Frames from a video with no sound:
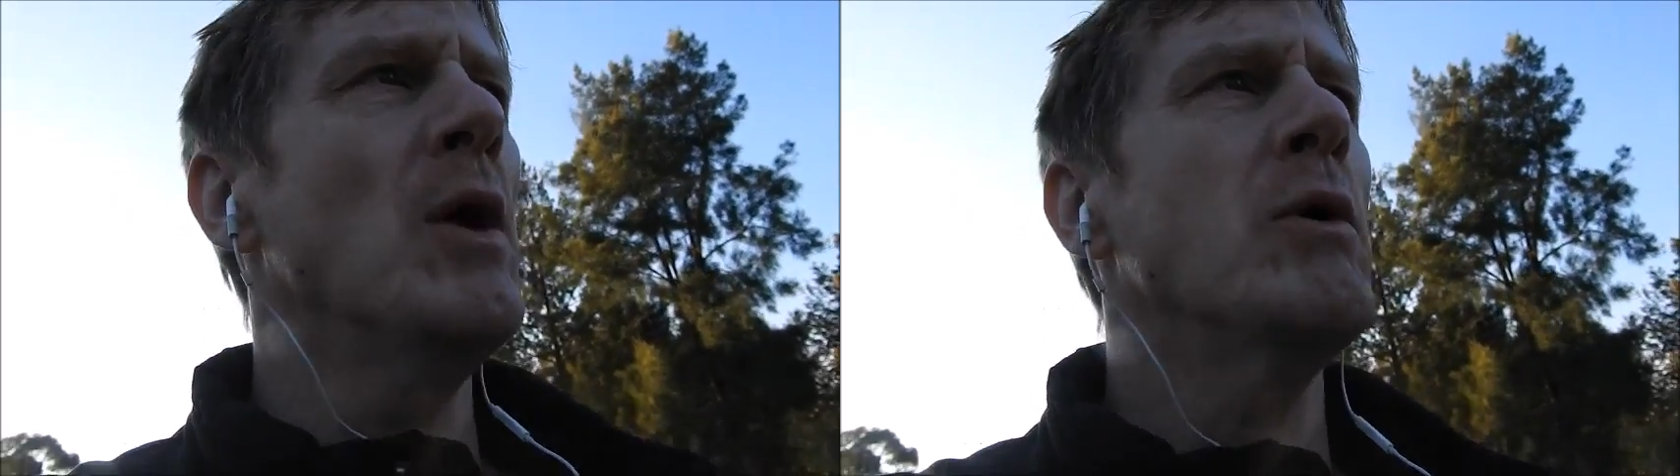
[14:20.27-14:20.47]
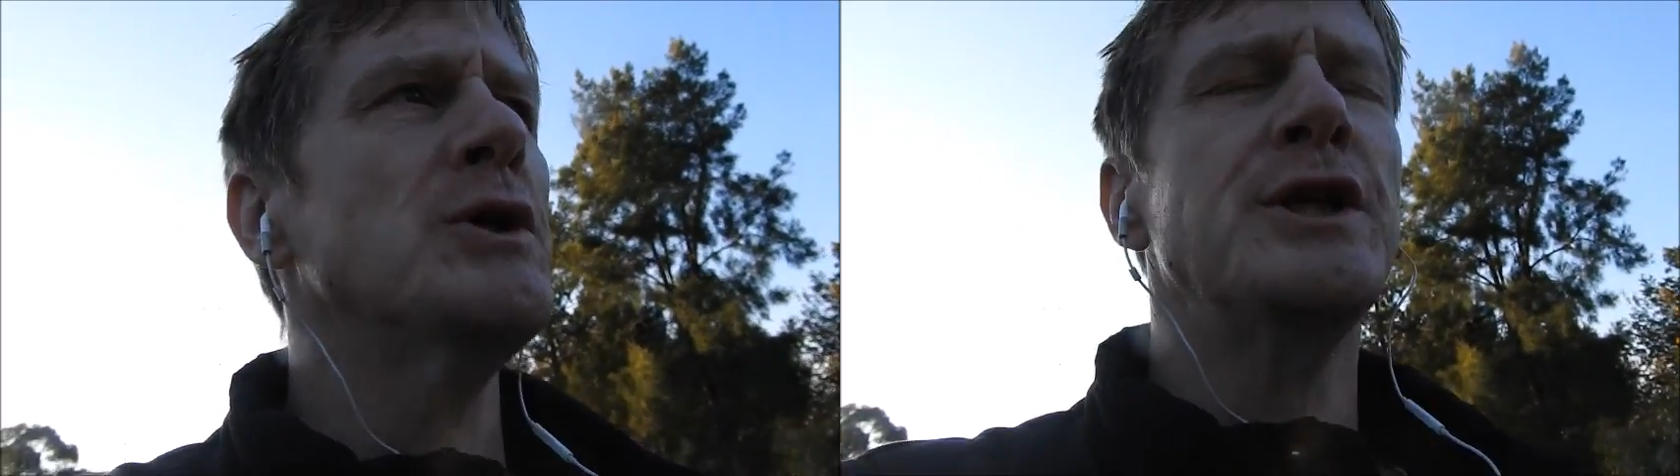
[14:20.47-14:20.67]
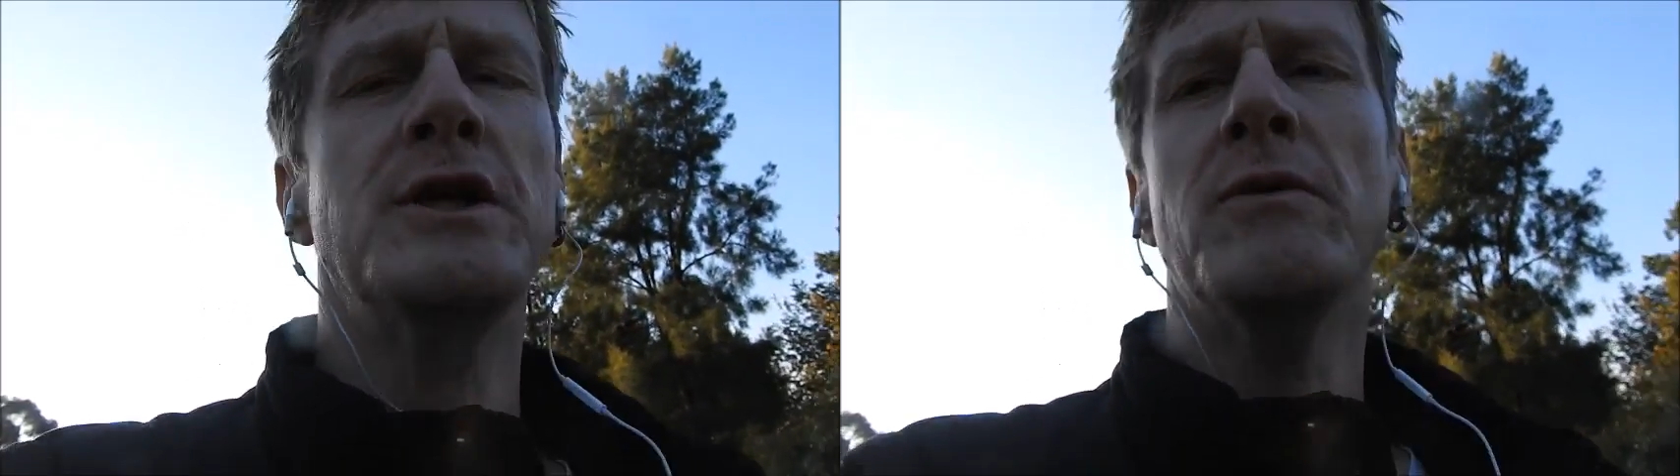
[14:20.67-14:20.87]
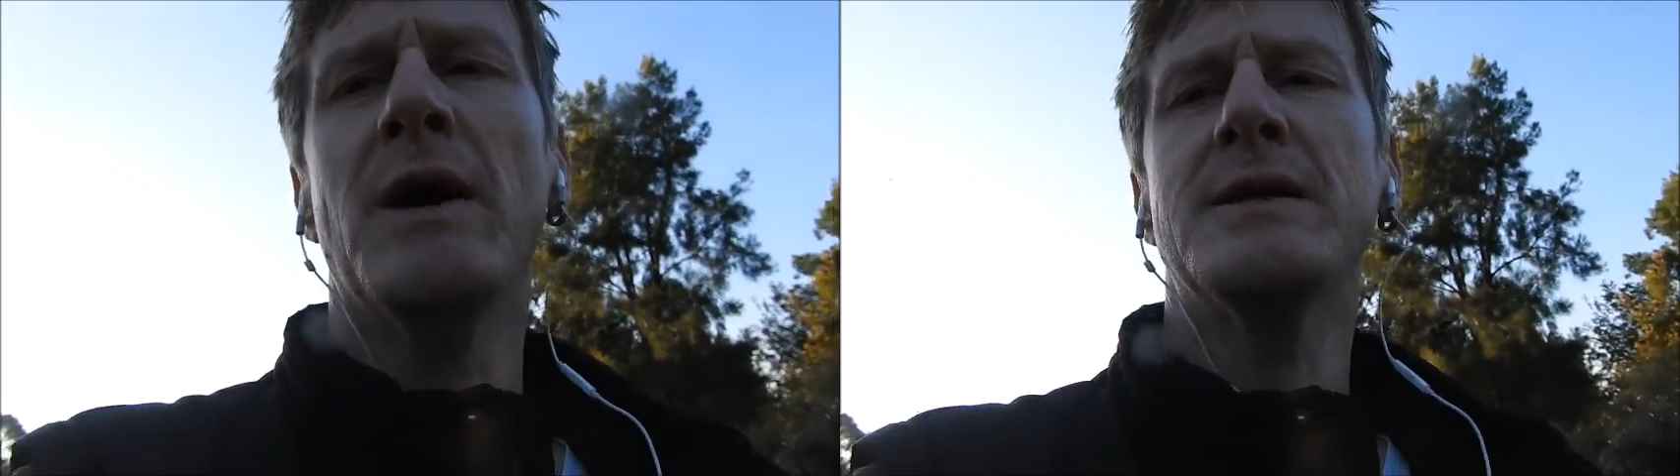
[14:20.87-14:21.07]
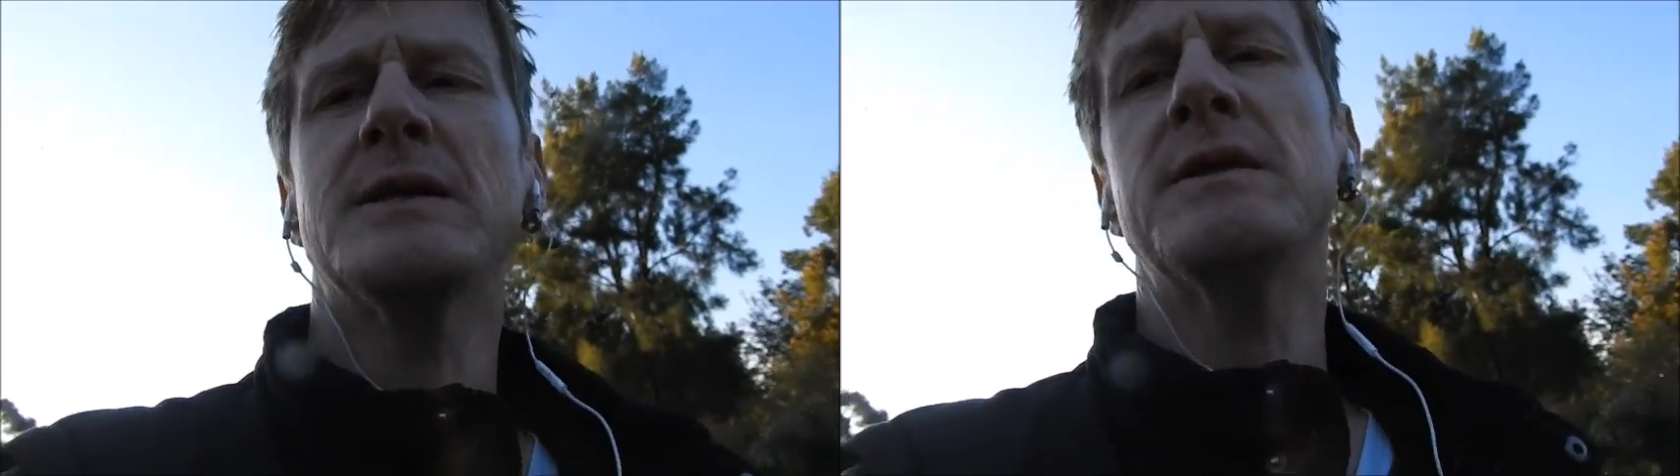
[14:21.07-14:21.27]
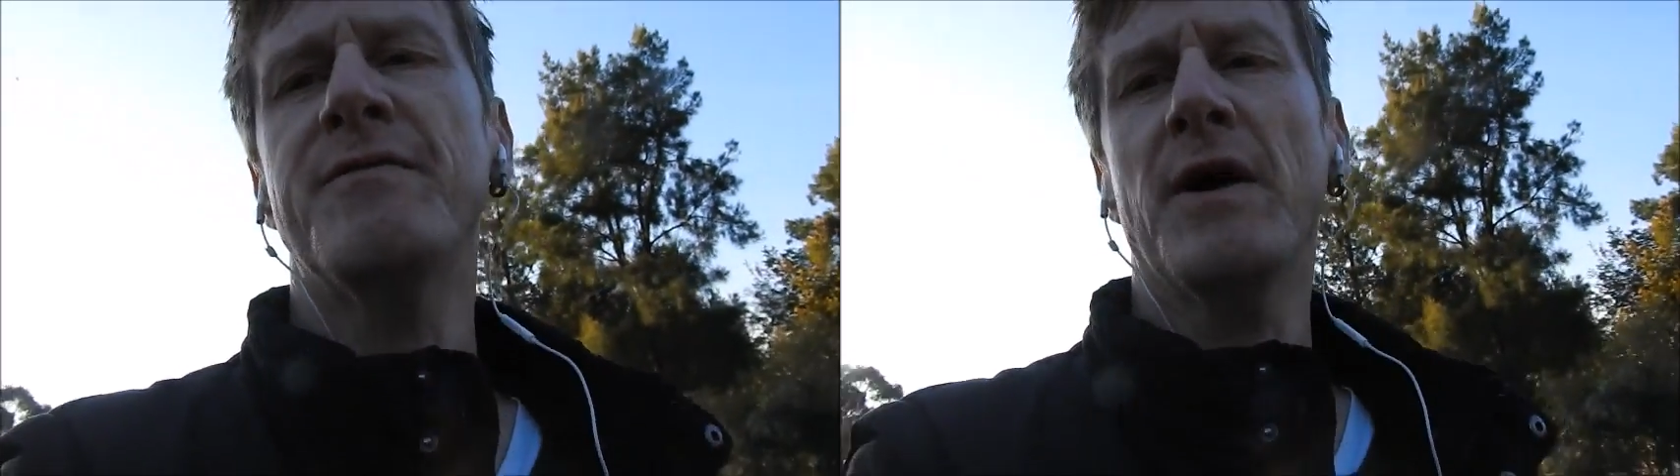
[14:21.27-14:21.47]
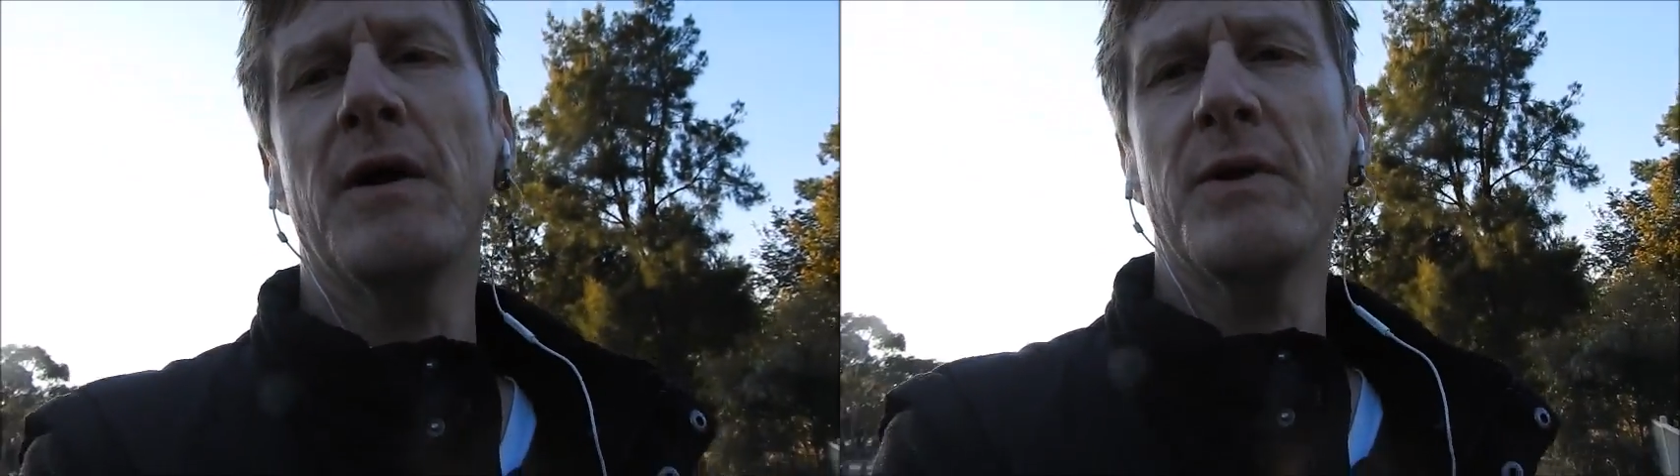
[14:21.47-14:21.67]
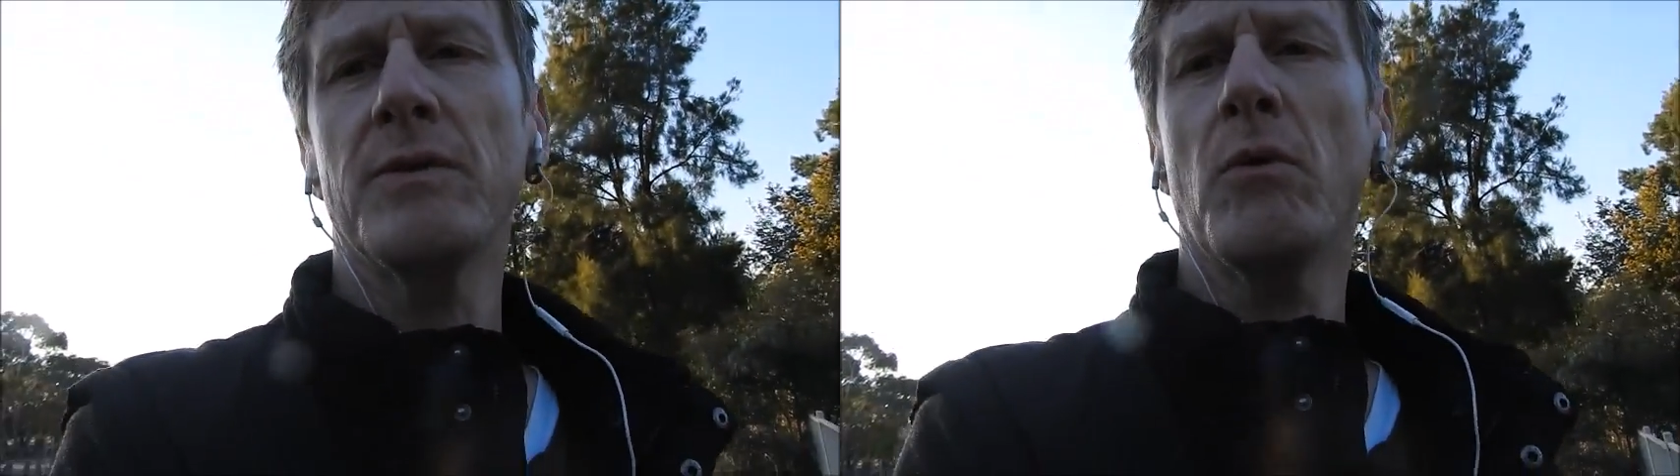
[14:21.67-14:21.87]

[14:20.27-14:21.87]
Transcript: what do you identify with?